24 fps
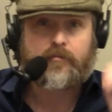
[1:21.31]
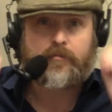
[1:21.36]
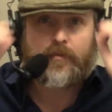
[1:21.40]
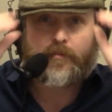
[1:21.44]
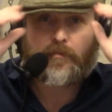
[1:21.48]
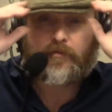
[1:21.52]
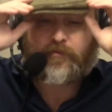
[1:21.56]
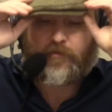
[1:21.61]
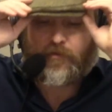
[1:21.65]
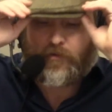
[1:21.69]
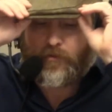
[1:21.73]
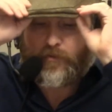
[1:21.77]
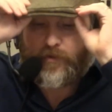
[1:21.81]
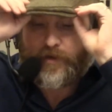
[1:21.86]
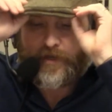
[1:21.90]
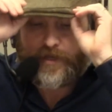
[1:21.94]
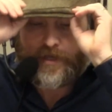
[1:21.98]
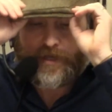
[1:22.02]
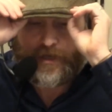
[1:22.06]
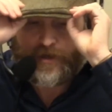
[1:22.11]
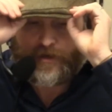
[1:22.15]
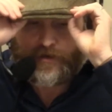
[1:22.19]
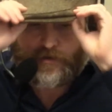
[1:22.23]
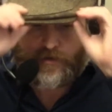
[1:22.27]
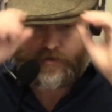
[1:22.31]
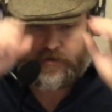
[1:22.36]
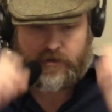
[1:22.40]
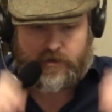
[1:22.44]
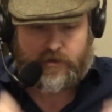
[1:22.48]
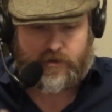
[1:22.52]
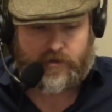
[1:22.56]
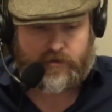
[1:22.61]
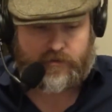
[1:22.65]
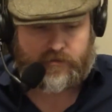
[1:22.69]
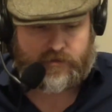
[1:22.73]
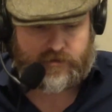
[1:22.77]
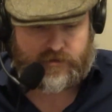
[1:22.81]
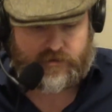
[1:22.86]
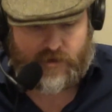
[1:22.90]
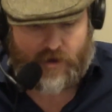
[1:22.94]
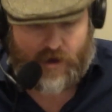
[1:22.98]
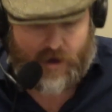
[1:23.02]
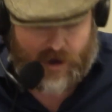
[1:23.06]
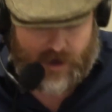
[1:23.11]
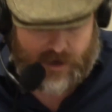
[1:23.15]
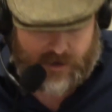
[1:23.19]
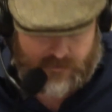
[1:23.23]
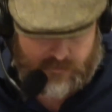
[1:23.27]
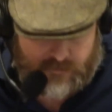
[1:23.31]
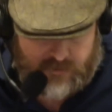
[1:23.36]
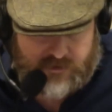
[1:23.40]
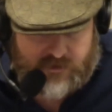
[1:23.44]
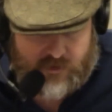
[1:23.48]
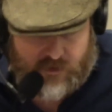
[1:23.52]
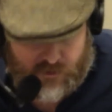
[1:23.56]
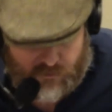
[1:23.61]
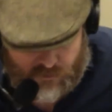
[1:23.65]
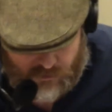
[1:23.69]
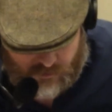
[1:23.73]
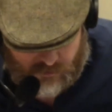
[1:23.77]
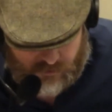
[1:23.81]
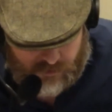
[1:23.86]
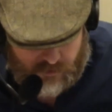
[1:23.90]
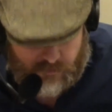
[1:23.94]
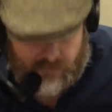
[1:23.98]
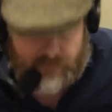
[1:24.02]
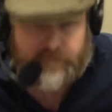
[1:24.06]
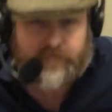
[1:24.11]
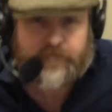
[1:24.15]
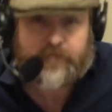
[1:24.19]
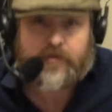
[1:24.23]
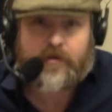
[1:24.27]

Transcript: But before we get to Todd and we start grilling him